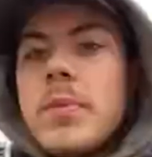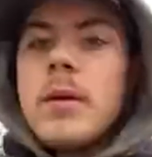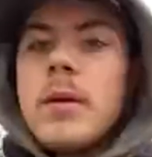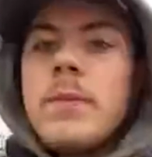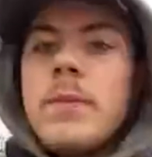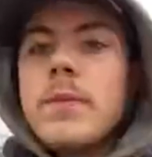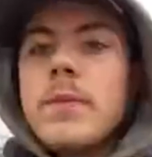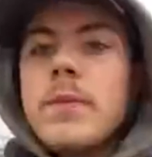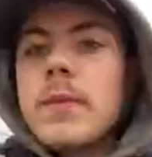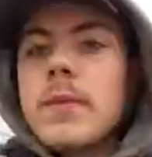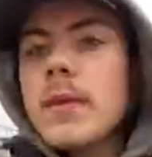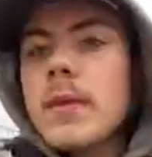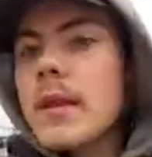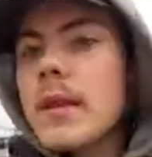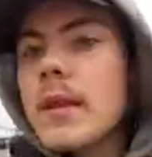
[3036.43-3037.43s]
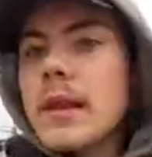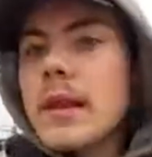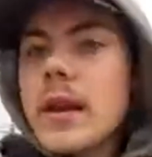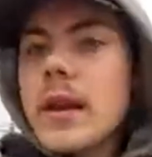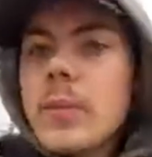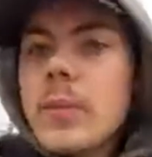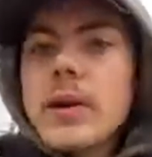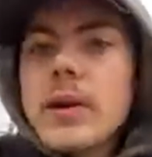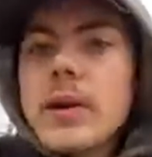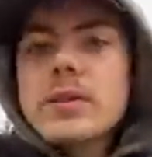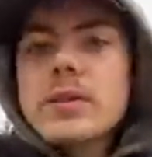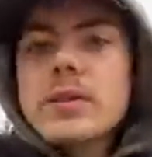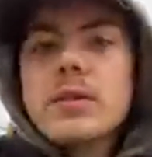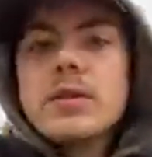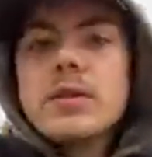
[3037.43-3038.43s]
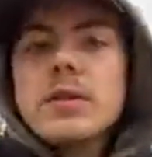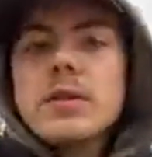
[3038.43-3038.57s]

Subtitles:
A lot of the